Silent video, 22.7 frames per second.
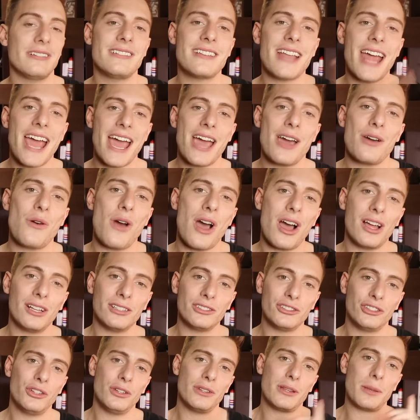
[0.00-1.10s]
Now
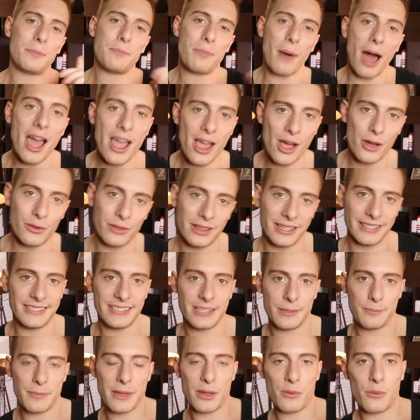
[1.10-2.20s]
onto the bio. This is
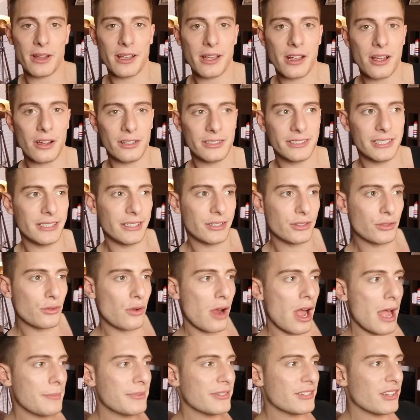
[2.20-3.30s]
the bit where you're going to
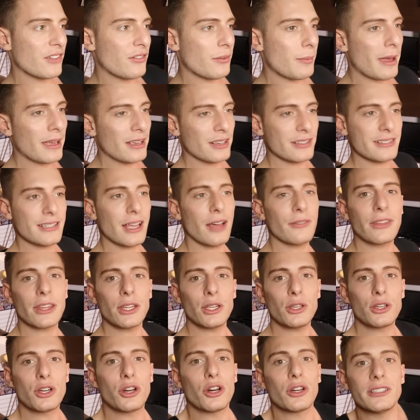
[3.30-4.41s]
describe stuff about yourself that
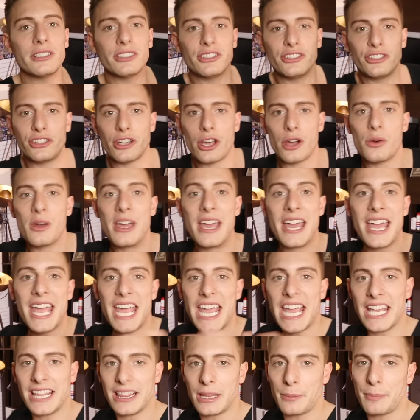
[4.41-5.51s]
you couldn't show
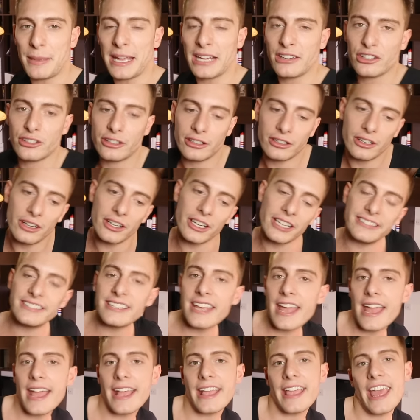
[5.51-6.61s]
in the pictures. You're going to
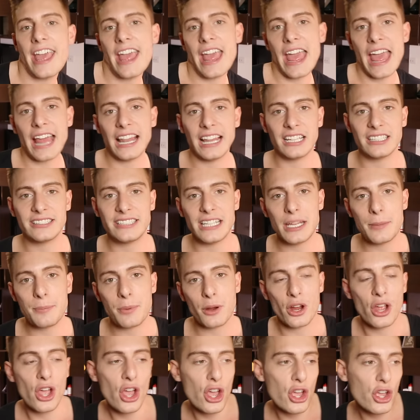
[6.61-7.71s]
dig a little
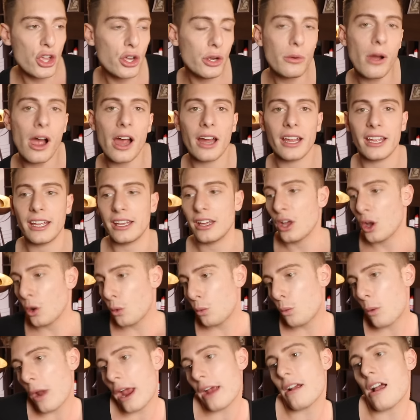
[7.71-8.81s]
deeper. Who are you?
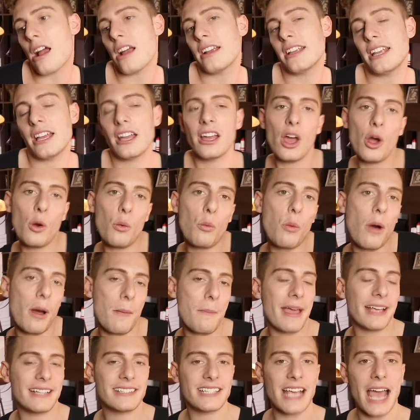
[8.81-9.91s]
Where are you? What
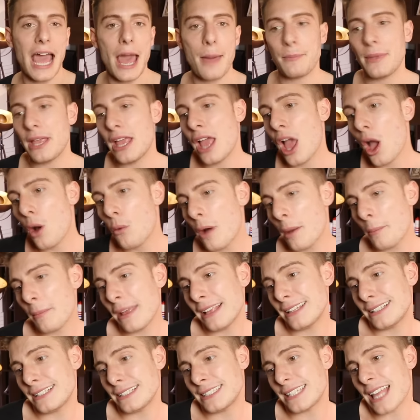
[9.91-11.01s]
makes you happy? What
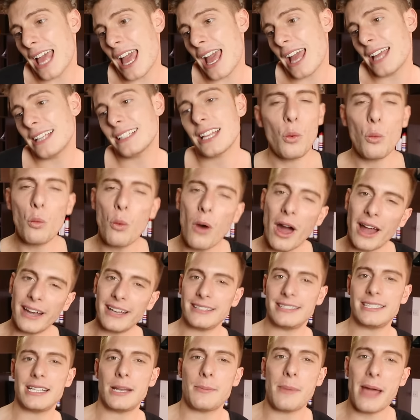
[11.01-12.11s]
makes you sad? What
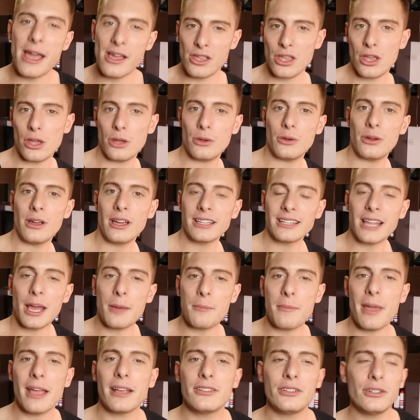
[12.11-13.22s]
is it about you that
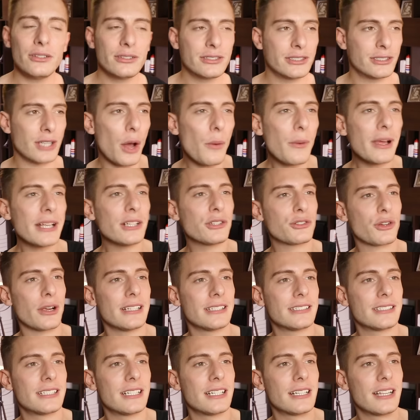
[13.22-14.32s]
makes you so
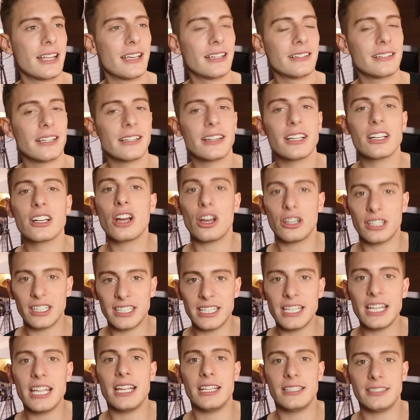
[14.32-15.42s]
interesting that they're gonna
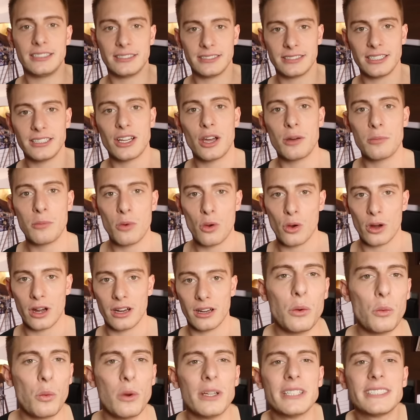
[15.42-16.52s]
need to know more?
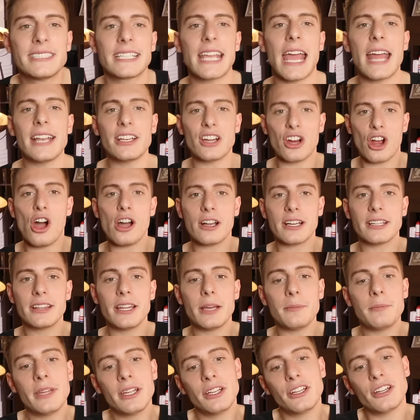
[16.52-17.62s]
Once again, you're hooking
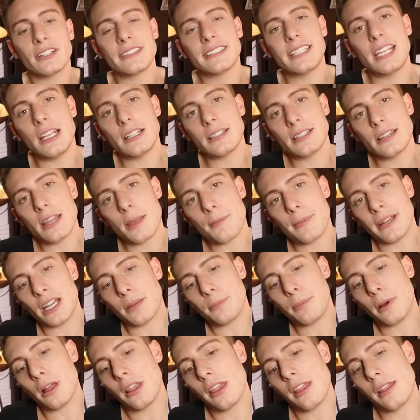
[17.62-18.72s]
them, you're teasing them, and you're
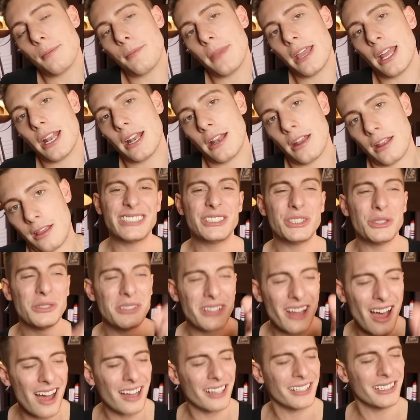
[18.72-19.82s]
pulling them in. Do
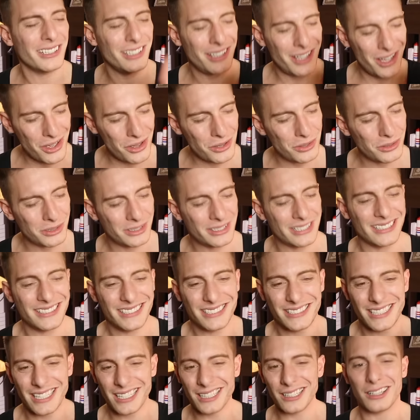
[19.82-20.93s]
not use
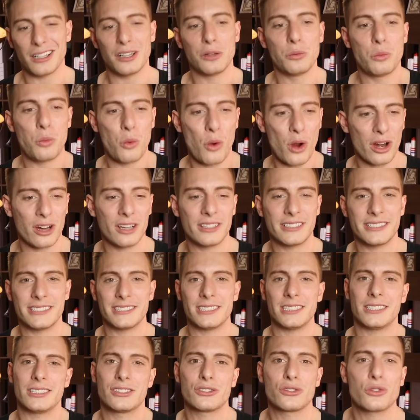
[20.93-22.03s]
single words
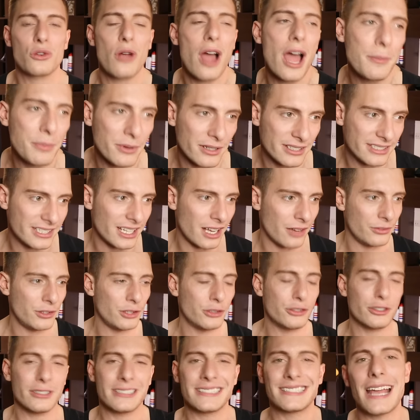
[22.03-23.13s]
to describe yourself. You
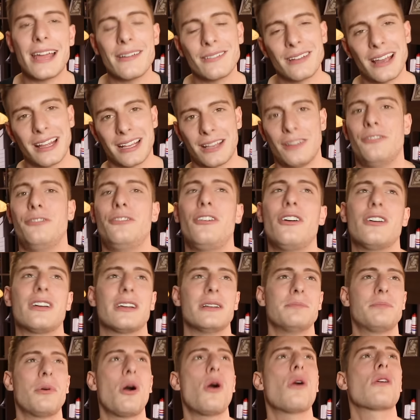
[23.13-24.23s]
just sound like a
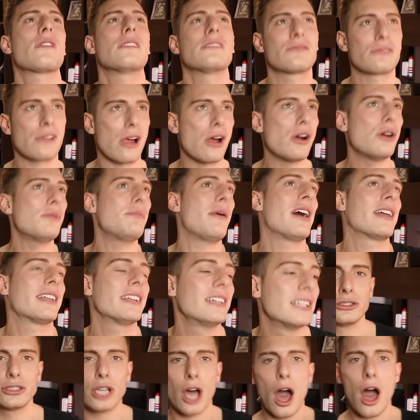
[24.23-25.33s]
fucking boring robot.
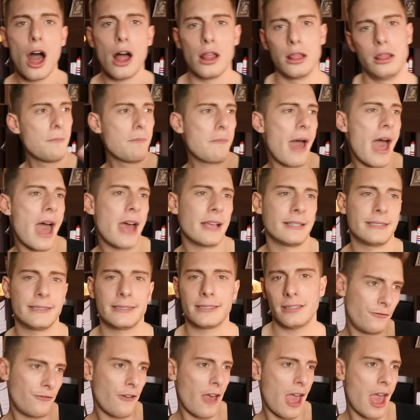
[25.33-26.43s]
Tall,
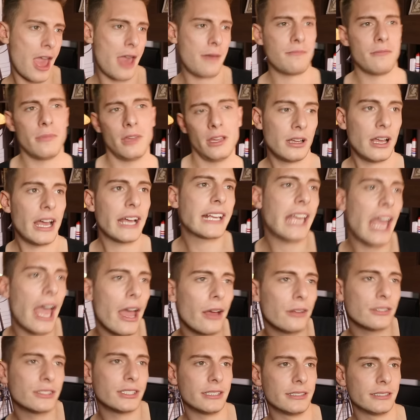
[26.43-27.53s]
mask, femme,
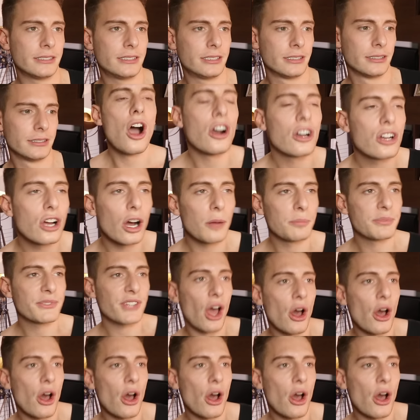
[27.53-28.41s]
accountant, hookups